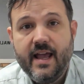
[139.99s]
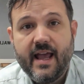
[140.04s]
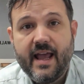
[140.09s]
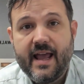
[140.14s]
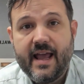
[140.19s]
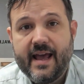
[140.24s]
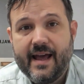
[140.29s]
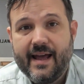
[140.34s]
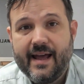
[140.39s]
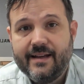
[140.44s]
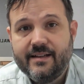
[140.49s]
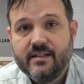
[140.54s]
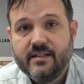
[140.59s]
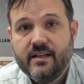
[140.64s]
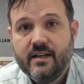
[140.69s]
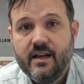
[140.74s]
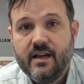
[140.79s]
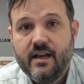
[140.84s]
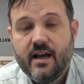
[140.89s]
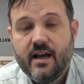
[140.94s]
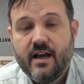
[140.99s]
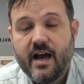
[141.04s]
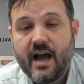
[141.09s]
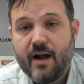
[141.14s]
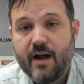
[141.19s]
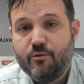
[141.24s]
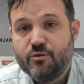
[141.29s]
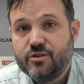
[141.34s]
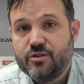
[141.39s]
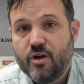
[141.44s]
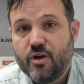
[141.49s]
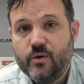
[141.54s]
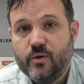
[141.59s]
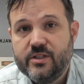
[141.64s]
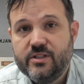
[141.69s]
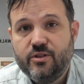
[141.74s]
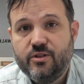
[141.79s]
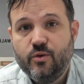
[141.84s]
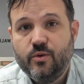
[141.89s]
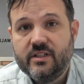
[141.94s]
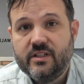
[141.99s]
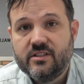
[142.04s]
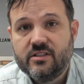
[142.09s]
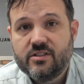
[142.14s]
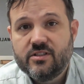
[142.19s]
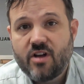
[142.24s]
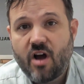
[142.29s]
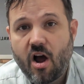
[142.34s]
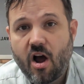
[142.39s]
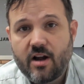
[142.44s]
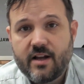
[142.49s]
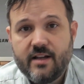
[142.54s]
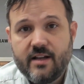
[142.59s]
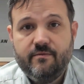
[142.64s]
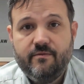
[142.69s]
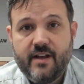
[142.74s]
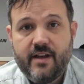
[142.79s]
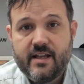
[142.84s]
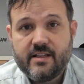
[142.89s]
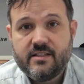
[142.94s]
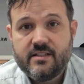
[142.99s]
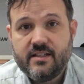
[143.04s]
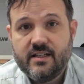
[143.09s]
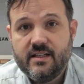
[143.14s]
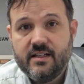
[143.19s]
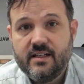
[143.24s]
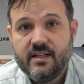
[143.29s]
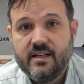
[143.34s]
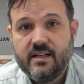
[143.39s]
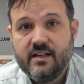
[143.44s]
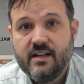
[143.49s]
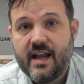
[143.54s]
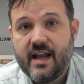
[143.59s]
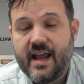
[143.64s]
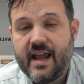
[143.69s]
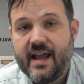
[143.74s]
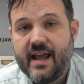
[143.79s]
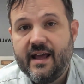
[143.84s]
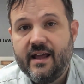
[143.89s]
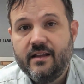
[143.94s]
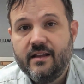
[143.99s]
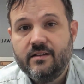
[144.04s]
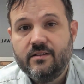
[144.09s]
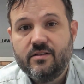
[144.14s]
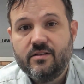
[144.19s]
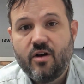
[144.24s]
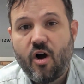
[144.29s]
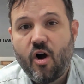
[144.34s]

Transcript: and I was always doing stock investing and